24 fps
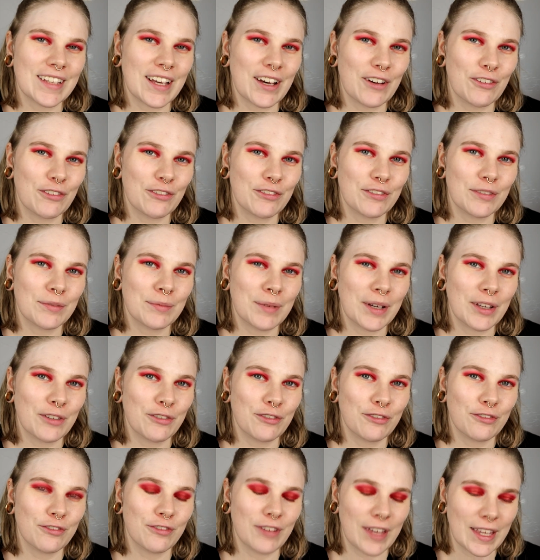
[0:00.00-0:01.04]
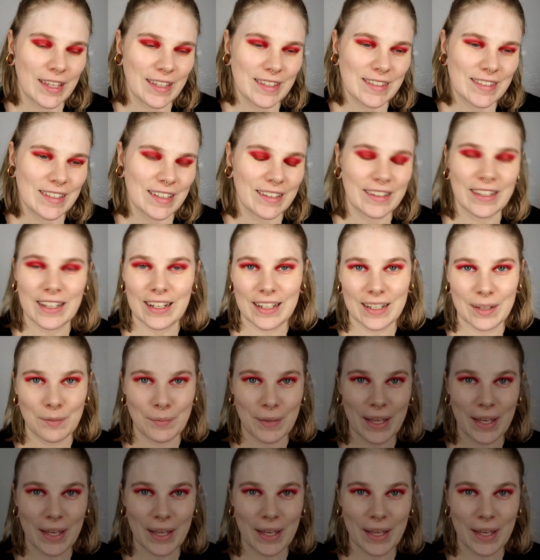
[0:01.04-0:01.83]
of my face and then I come